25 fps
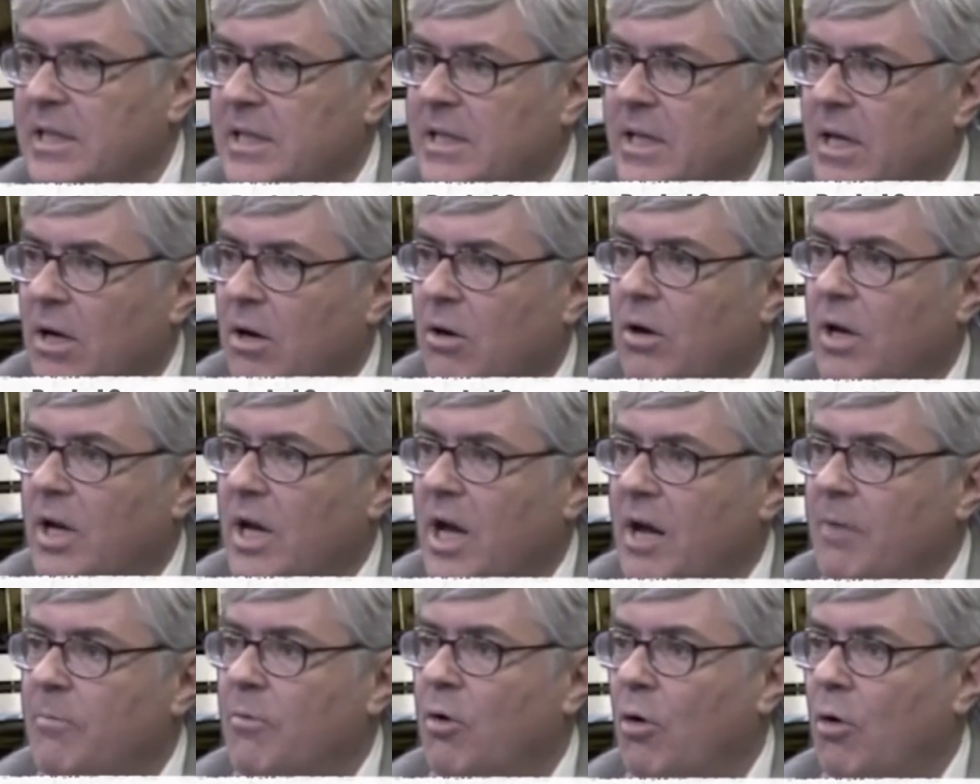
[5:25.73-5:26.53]
sitting there
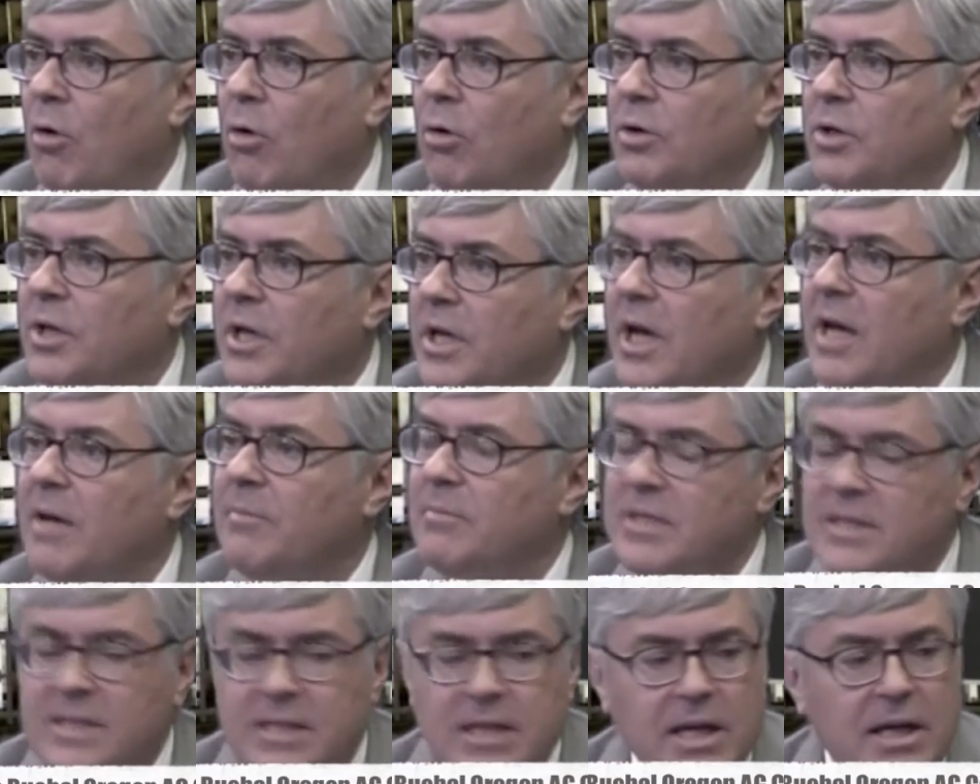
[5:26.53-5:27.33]
and I'm old and
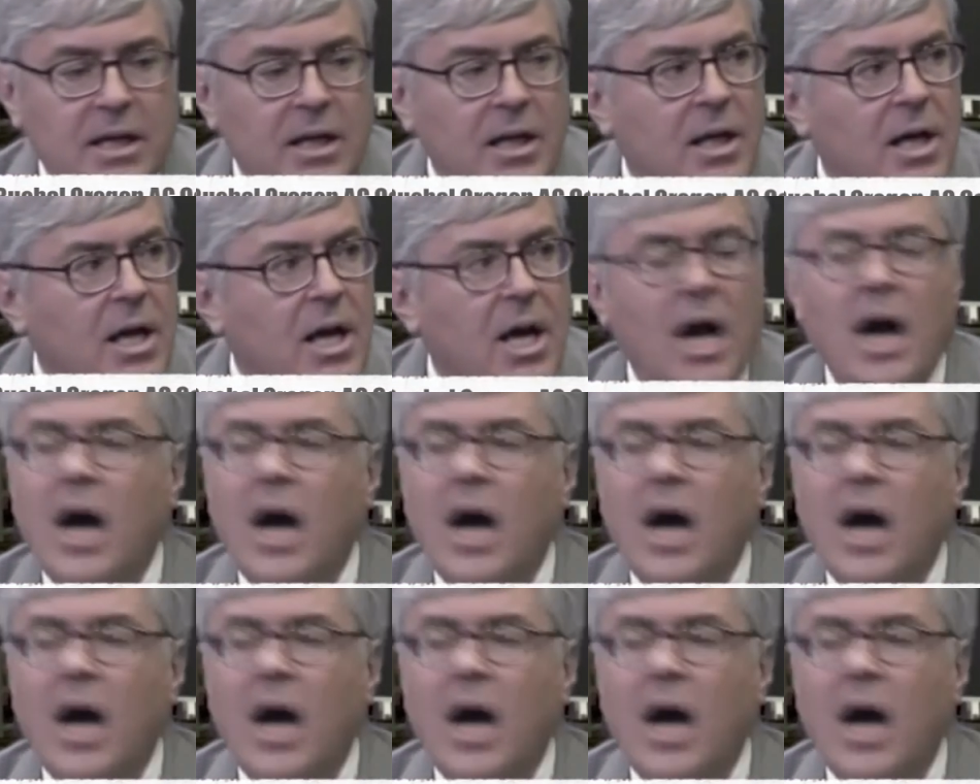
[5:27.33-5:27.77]
I'm sick,